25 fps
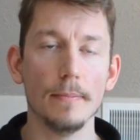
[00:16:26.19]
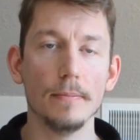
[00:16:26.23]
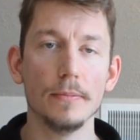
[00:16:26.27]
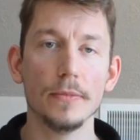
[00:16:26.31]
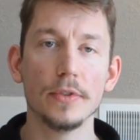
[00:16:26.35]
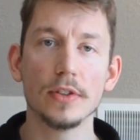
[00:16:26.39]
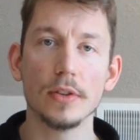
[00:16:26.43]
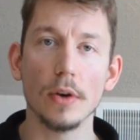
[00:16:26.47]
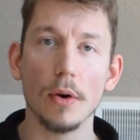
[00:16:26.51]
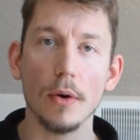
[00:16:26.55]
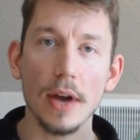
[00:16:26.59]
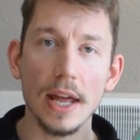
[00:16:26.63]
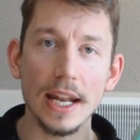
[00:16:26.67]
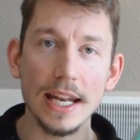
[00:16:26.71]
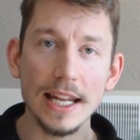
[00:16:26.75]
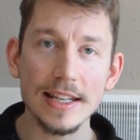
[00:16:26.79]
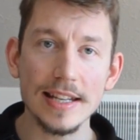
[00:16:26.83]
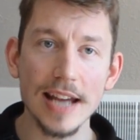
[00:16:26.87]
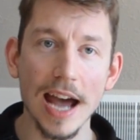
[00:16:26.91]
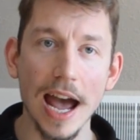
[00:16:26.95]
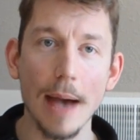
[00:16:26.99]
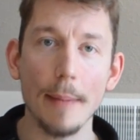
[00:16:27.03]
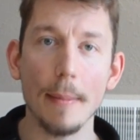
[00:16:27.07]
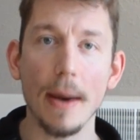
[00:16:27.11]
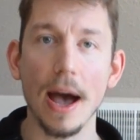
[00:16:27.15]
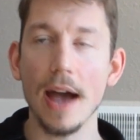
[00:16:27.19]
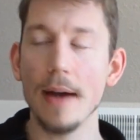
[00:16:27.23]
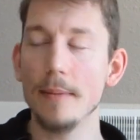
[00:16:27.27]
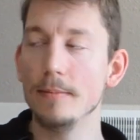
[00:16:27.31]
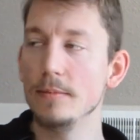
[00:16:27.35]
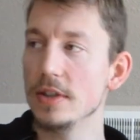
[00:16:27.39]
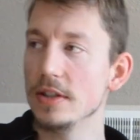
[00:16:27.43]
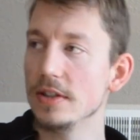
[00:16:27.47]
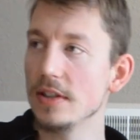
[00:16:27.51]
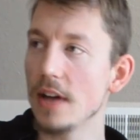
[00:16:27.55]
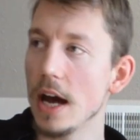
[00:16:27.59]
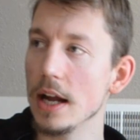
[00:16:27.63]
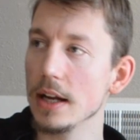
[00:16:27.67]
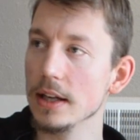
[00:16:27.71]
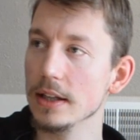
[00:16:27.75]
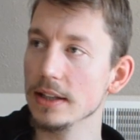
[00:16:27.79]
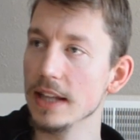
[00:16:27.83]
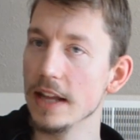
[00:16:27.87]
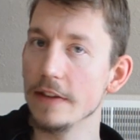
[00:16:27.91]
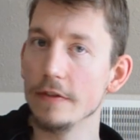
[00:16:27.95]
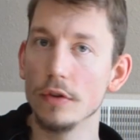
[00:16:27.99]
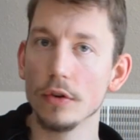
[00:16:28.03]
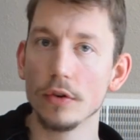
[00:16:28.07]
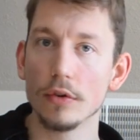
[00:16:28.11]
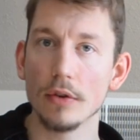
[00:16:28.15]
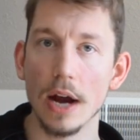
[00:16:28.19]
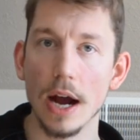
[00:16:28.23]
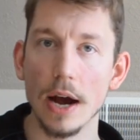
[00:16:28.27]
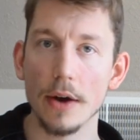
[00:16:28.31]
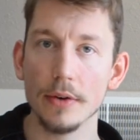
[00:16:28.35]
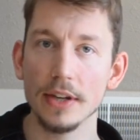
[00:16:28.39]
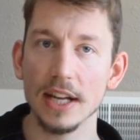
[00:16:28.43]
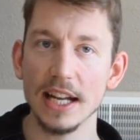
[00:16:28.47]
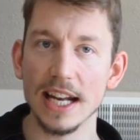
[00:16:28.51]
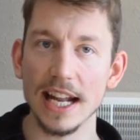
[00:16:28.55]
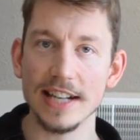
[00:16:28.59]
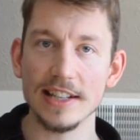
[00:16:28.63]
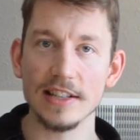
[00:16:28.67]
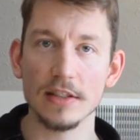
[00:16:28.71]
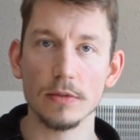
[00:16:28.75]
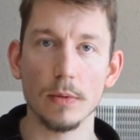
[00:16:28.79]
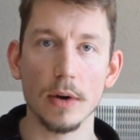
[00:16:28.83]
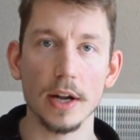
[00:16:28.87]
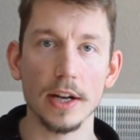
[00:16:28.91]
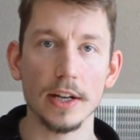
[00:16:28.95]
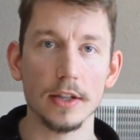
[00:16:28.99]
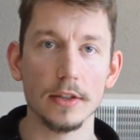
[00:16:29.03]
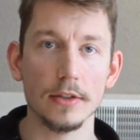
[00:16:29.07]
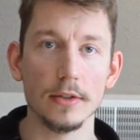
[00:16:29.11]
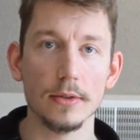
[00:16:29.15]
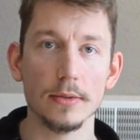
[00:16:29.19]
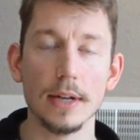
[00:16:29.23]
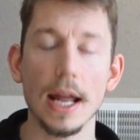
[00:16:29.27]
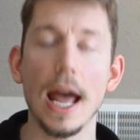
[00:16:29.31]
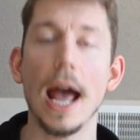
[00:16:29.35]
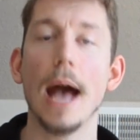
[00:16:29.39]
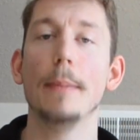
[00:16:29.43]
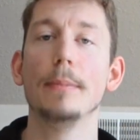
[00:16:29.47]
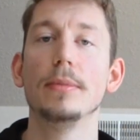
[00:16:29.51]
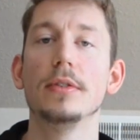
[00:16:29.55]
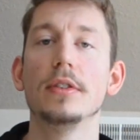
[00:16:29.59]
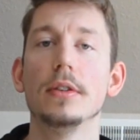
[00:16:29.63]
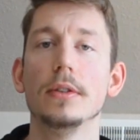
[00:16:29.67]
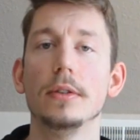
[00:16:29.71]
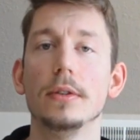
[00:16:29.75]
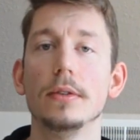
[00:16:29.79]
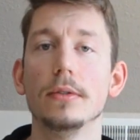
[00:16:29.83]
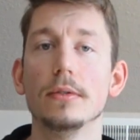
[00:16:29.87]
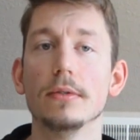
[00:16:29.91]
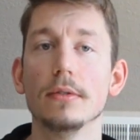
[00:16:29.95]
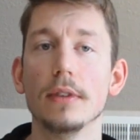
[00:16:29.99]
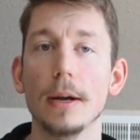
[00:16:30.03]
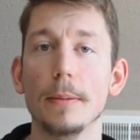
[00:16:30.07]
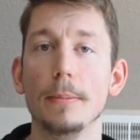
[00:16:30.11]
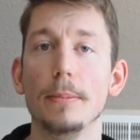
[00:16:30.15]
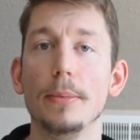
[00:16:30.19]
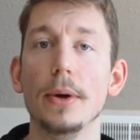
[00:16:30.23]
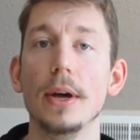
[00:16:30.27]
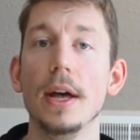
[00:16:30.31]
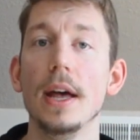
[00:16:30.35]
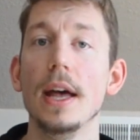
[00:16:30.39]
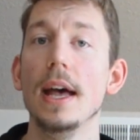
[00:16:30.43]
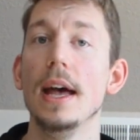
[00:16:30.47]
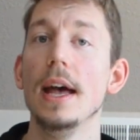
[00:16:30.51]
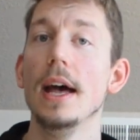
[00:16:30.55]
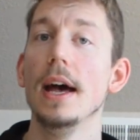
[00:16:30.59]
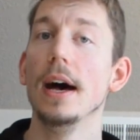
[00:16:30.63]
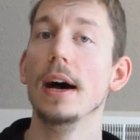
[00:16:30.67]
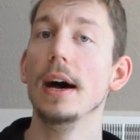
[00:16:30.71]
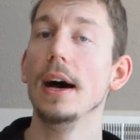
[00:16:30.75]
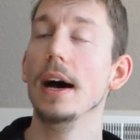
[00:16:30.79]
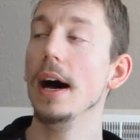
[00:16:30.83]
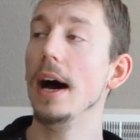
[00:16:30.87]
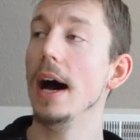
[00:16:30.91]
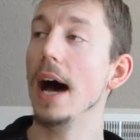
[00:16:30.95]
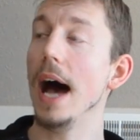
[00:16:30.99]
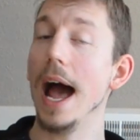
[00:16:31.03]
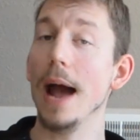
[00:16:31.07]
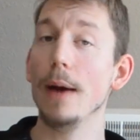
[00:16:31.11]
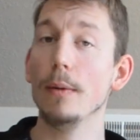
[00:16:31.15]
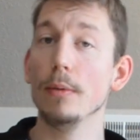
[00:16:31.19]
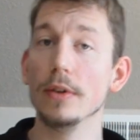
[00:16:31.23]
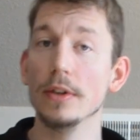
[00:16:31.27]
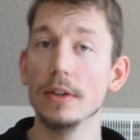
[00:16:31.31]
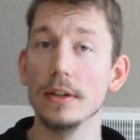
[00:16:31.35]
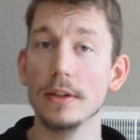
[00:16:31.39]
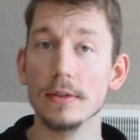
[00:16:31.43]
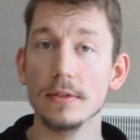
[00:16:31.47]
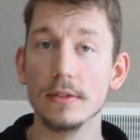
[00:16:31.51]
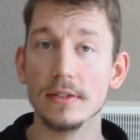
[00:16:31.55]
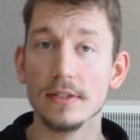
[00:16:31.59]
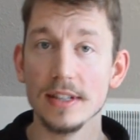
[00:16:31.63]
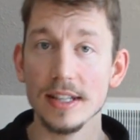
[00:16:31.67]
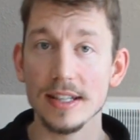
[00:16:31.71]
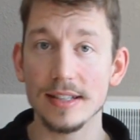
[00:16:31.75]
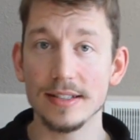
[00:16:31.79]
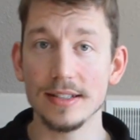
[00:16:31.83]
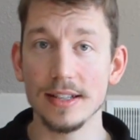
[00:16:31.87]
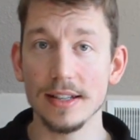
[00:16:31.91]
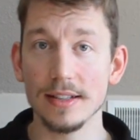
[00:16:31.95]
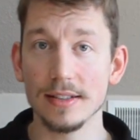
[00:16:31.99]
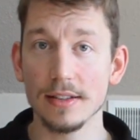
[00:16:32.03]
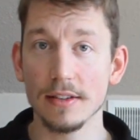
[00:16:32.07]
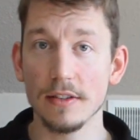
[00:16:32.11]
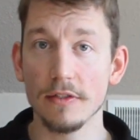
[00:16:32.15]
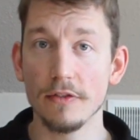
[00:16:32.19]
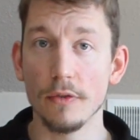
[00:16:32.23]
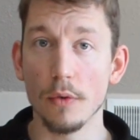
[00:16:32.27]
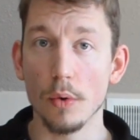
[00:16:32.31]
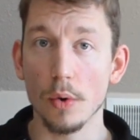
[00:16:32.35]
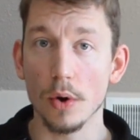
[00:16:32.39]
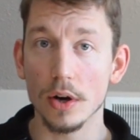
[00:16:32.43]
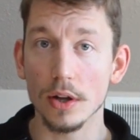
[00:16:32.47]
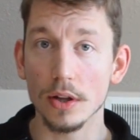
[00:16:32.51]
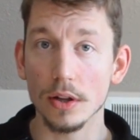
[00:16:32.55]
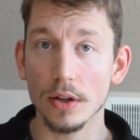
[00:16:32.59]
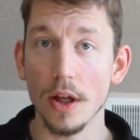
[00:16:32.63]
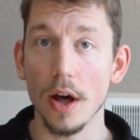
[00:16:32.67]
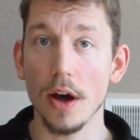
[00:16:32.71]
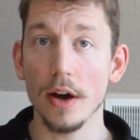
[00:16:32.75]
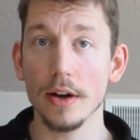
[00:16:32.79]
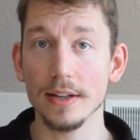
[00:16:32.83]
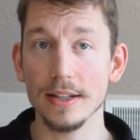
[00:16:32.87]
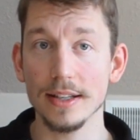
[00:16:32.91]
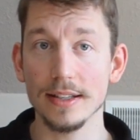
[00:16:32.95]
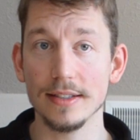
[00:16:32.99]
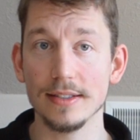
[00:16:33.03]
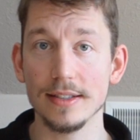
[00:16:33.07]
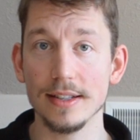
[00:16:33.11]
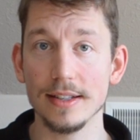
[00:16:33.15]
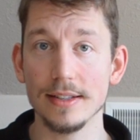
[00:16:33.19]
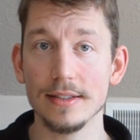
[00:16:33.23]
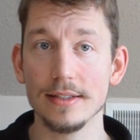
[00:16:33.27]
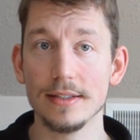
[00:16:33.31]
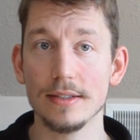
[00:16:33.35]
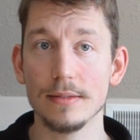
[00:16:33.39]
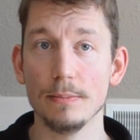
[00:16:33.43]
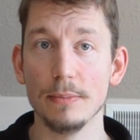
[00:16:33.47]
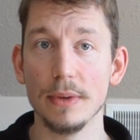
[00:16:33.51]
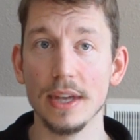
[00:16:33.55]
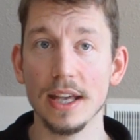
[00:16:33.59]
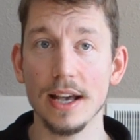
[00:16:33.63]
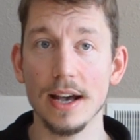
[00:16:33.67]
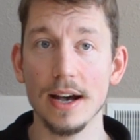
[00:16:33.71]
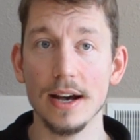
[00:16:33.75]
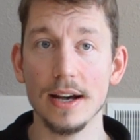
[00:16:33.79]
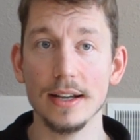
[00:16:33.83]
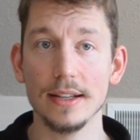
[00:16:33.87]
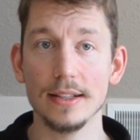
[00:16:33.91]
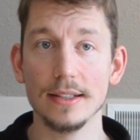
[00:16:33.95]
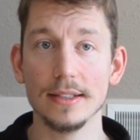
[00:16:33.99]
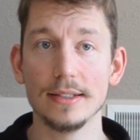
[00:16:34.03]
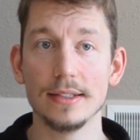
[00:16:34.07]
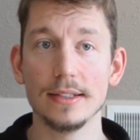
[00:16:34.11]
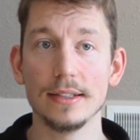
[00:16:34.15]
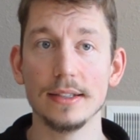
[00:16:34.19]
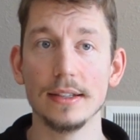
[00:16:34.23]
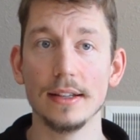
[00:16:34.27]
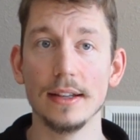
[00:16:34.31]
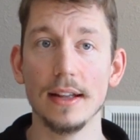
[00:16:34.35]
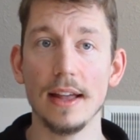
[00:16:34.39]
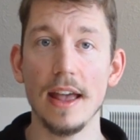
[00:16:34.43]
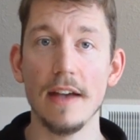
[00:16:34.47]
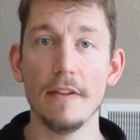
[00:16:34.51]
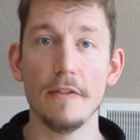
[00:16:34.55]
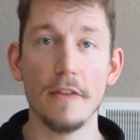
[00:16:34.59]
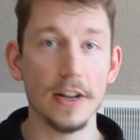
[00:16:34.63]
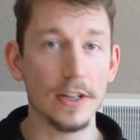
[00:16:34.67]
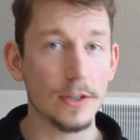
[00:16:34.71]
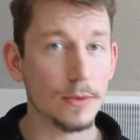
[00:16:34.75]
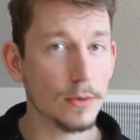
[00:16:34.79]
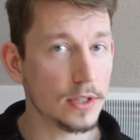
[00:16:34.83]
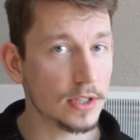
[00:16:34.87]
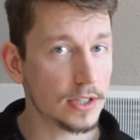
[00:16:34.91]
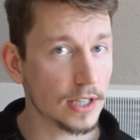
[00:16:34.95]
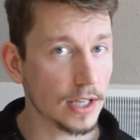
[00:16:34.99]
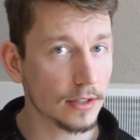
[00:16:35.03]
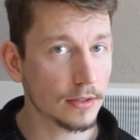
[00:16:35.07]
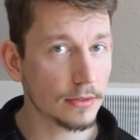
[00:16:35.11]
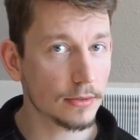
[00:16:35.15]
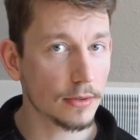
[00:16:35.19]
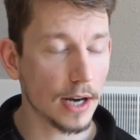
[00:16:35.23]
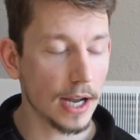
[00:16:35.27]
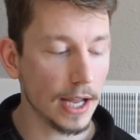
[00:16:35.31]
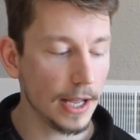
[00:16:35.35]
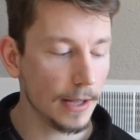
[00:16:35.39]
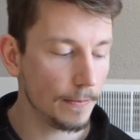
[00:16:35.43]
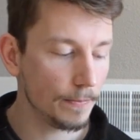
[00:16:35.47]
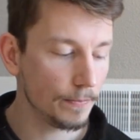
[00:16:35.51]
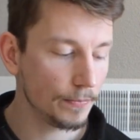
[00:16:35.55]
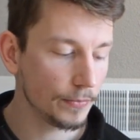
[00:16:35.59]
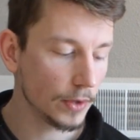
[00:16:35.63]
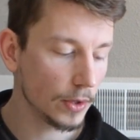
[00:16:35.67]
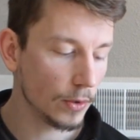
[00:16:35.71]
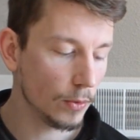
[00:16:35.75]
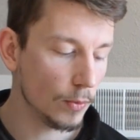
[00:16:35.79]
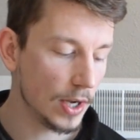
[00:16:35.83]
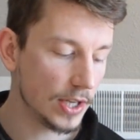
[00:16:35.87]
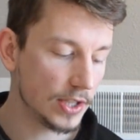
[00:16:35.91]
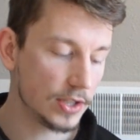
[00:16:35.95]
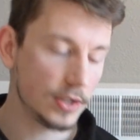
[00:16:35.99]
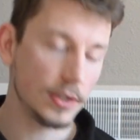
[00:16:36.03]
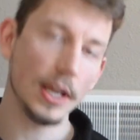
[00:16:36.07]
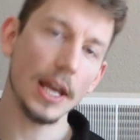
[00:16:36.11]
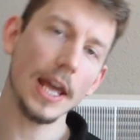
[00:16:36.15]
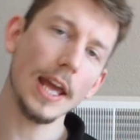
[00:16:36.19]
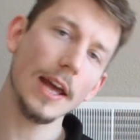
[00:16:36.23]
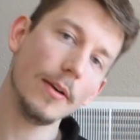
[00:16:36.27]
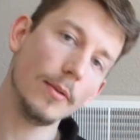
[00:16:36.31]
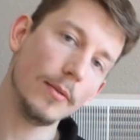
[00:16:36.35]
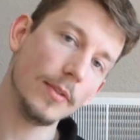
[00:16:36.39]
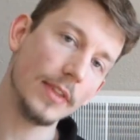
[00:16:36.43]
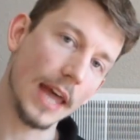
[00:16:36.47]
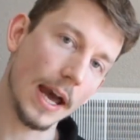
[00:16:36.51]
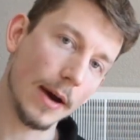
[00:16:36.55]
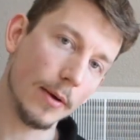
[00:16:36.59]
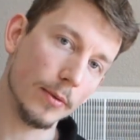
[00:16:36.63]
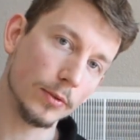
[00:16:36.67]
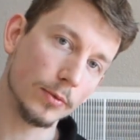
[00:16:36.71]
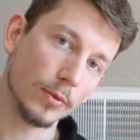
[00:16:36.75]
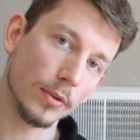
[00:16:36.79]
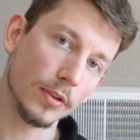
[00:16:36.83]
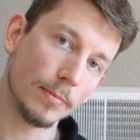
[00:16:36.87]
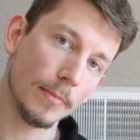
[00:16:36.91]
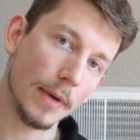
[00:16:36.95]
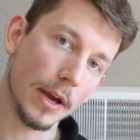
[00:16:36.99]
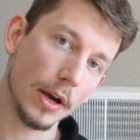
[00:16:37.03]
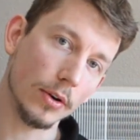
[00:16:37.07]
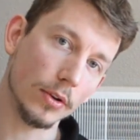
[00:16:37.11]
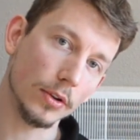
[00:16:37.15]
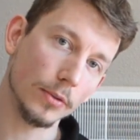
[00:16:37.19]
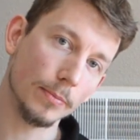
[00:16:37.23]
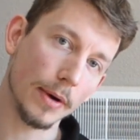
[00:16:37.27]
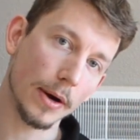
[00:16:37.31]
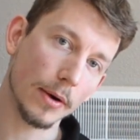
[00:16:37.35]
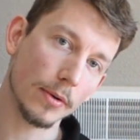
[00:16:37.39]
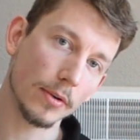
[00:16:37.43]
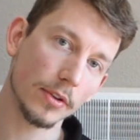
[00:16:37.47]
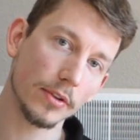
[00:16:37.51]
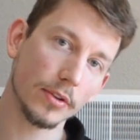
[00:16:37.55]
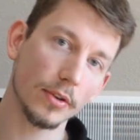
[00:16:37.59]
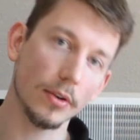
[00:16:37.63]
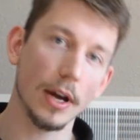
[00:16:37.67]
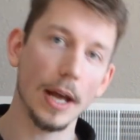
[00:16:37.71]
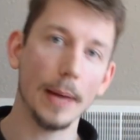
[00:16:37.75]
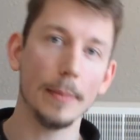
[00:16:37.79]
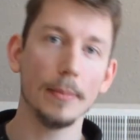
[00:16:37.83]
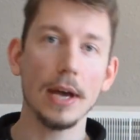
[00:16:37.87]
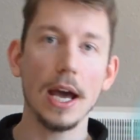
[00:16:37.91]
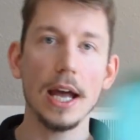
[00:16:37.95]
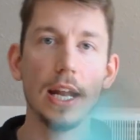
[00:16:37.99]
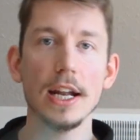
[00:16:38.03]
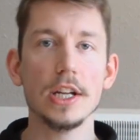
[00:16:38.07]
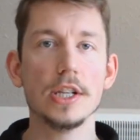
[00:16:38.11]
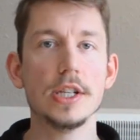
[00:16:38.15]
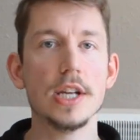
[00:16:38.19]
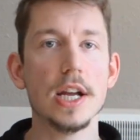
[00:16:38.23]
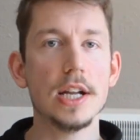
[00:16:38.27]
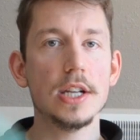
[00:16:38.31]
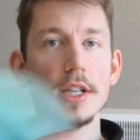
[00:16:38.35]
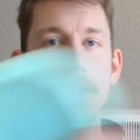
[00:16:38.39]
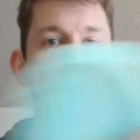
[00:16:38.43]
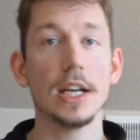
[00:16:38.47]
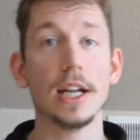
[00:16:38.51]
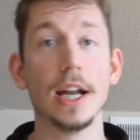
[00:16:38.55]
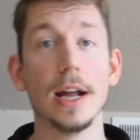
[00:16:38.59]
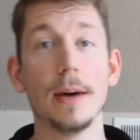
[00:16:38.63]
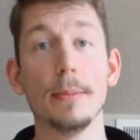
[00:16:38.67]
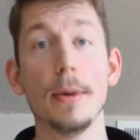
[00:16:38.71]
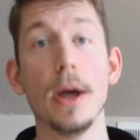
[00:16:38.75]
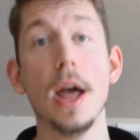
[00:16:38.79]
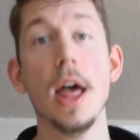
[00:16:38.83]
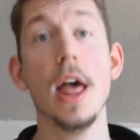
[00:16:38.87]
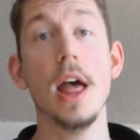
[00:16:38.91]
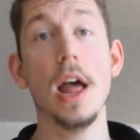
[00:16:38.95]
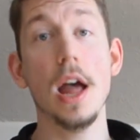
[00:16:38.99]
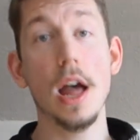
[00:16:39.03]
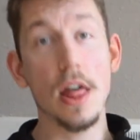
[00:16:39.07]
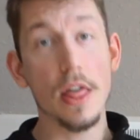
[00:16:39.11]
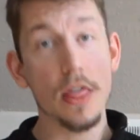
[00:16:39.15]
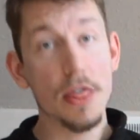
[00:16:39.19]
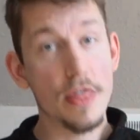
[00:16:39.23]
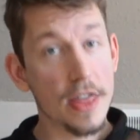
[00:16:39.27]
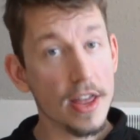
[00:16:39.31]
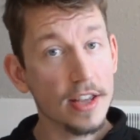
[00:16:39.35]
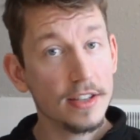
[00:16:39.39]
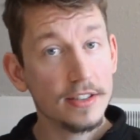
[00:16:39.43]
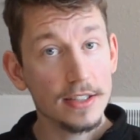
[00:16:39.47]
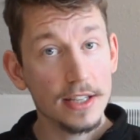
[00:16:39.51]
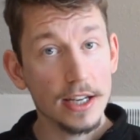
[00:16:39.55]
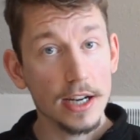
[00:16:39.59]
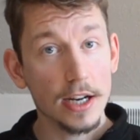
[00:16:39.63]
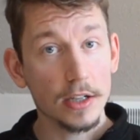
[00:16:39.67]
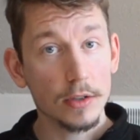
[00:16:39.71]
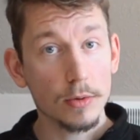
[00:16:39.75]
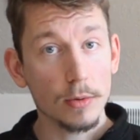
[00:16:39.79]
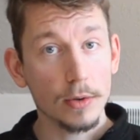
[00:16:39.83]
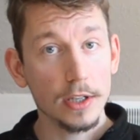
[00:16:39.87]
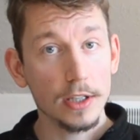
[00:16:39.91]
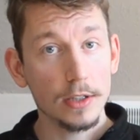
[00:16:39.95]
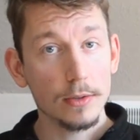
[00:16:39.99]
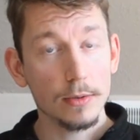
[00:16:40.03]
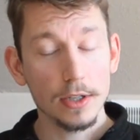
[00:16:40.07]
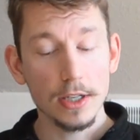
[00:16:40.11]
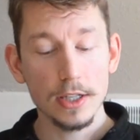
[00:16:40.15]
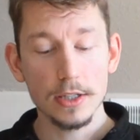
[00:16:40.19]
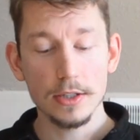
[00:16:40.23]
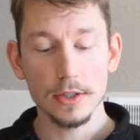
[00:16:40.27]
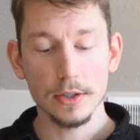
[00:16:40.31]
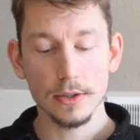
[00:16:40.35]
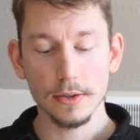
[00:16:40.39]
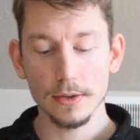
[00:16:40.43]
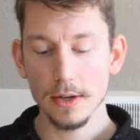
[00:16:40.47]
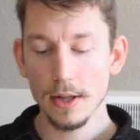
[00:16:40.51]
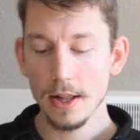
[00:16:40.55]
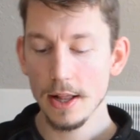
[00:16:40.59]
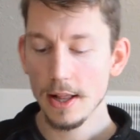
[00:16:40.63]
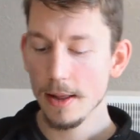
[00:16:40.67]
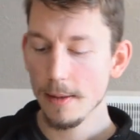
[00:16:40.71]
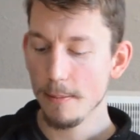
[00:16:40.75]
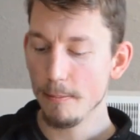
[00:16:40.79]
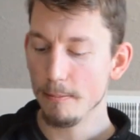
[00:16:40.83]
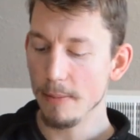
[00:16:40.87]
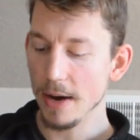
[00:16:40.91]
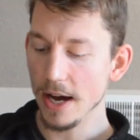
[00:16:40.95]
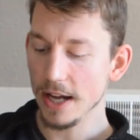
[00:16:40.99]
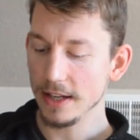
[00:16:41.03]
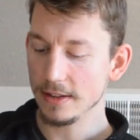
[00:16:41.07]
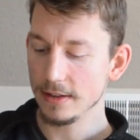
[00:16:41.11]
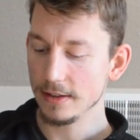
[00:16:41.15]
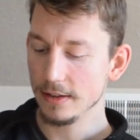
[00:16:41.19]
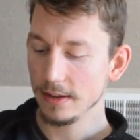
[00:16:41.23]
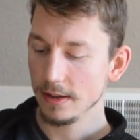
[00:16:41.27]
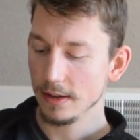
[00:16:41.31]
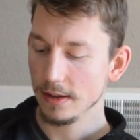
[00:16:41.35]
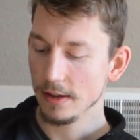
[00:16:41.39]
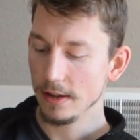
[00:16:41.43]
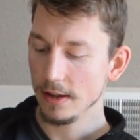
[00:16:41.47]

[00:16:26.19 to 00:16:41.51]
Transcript: So anytime I'm just on level ground and I just wanted to do an absolute rip, I will use this disc for long distance, because if I do it just right, which that was with my old power throw, I'm kind of changing it up this year, 2022, but